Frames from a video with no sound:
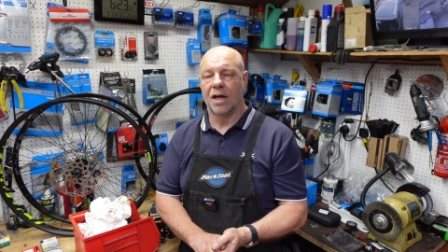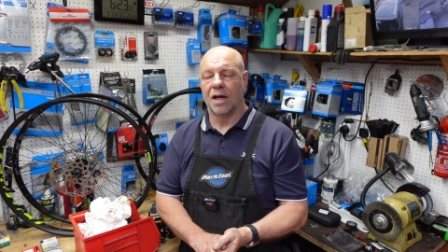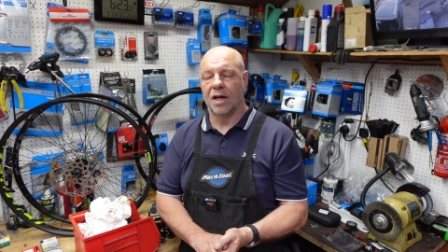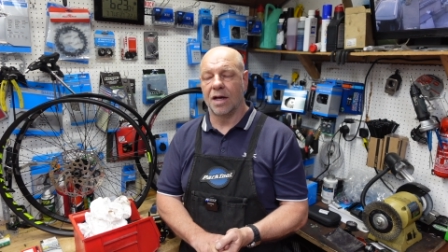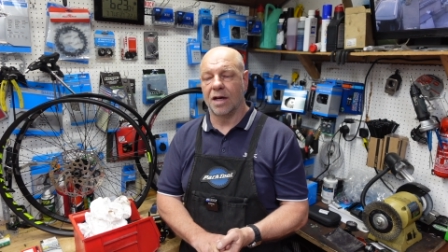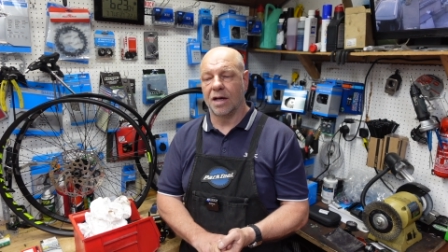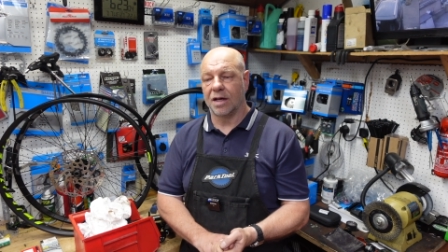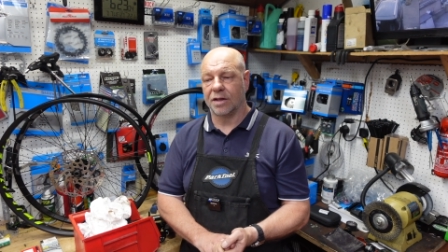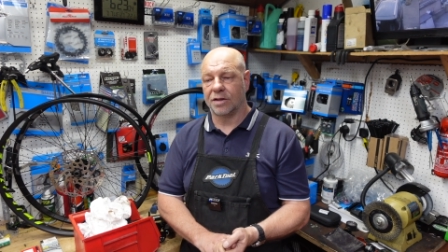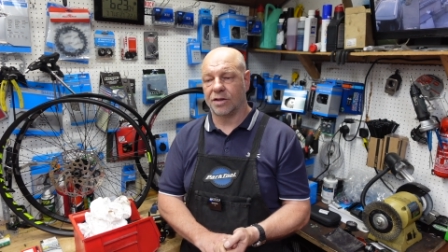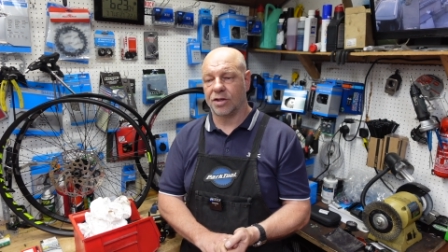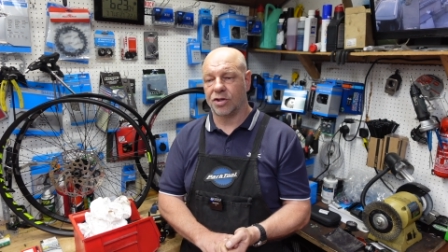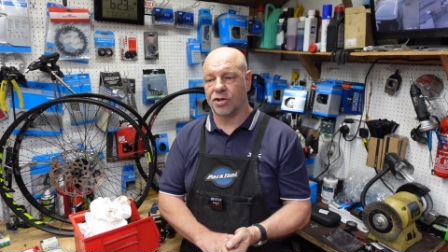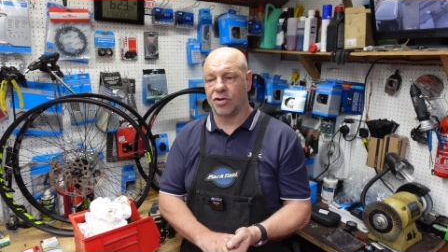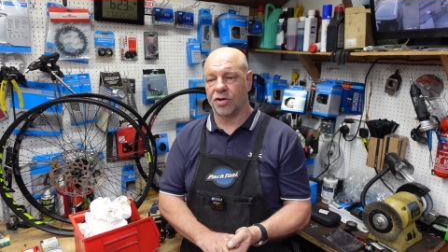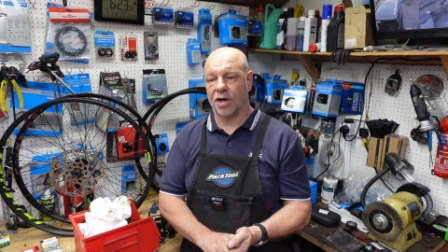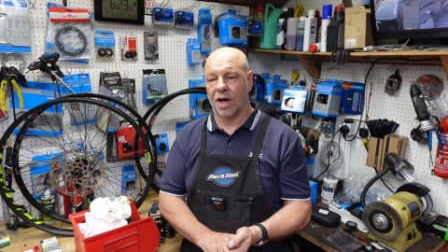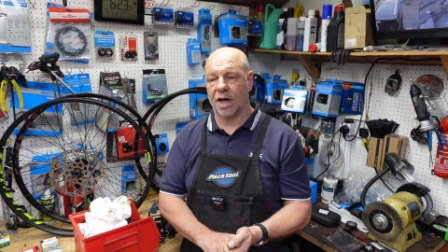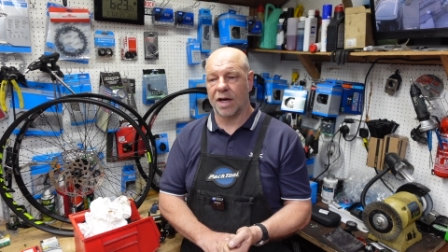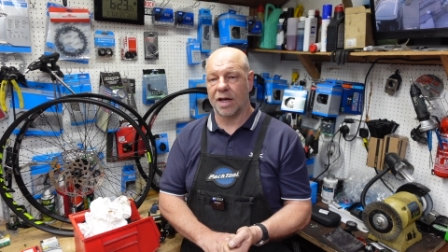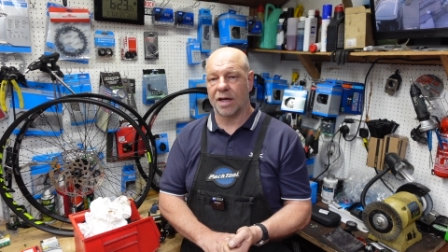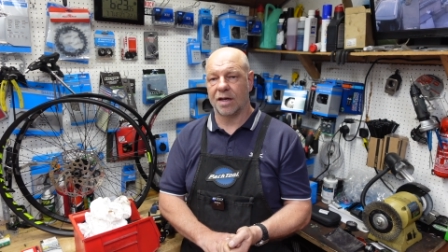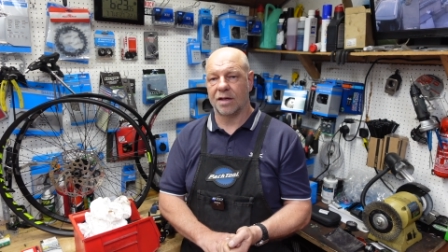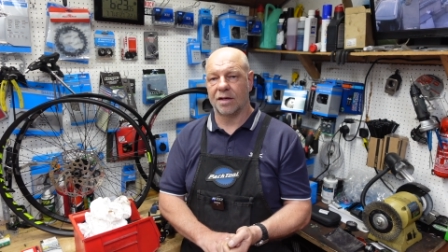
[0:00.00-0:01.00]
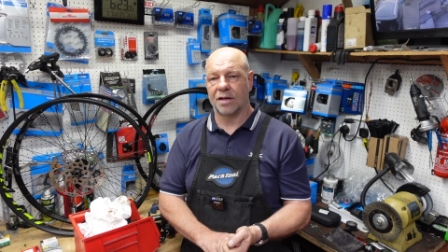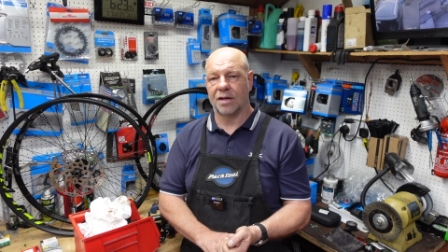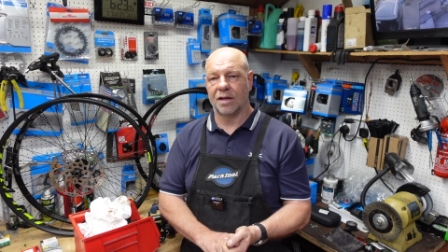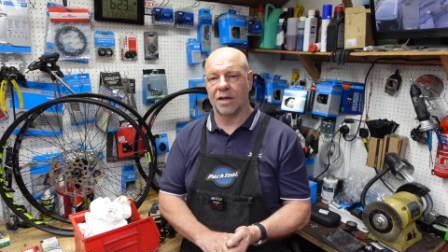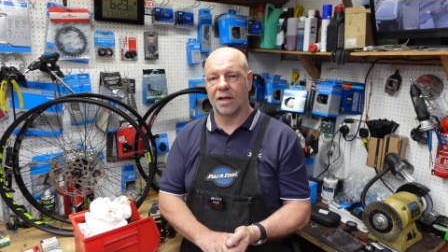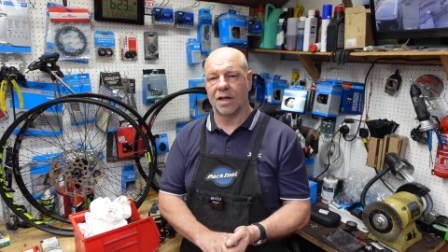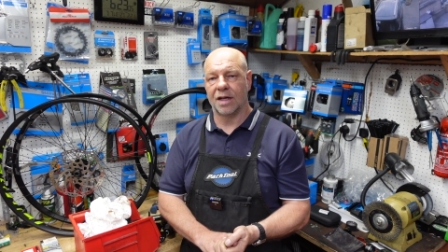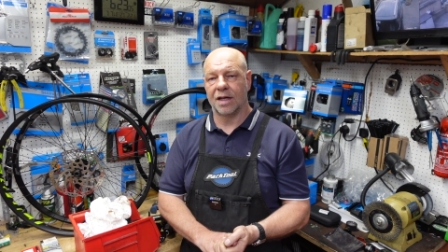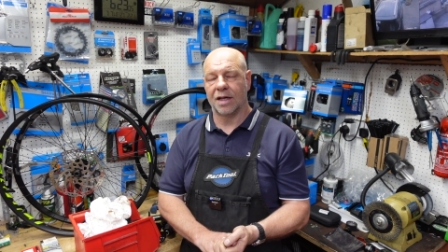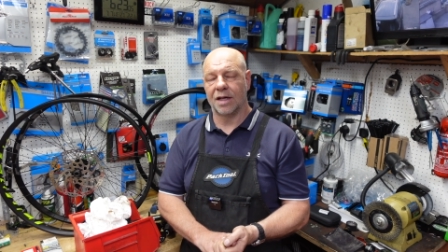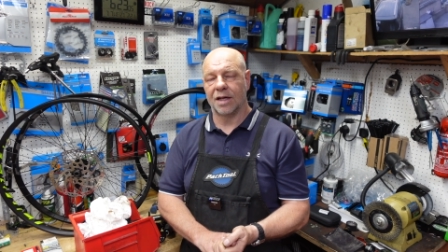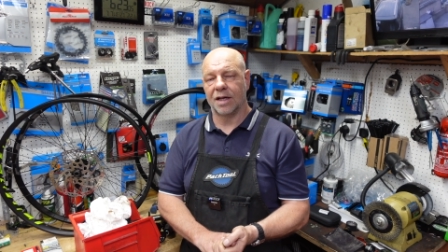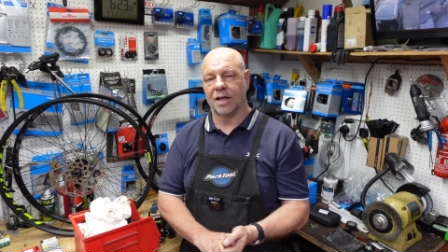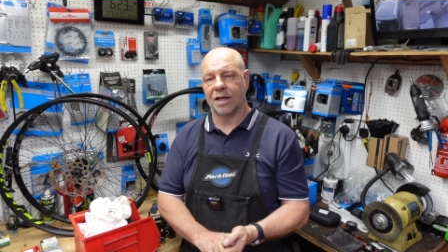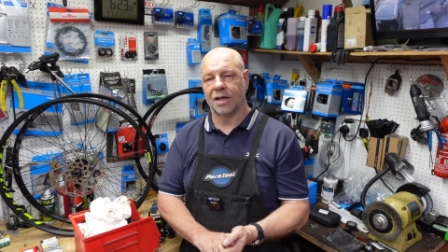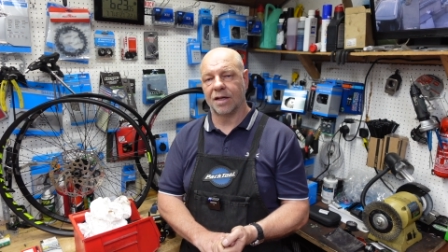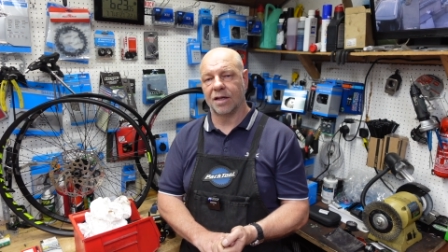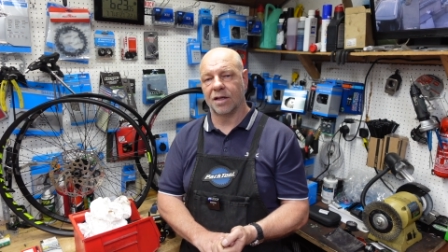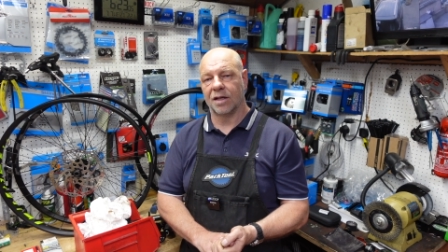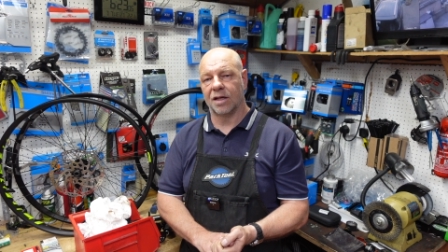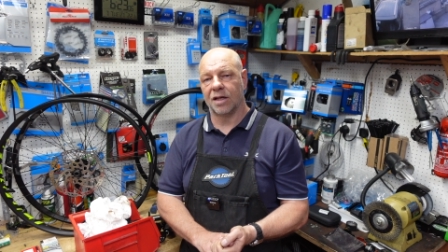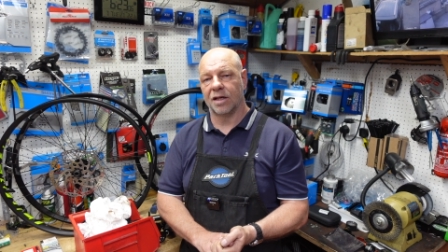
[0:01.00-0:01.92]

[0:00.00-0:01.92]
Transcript: uh, to try and uh,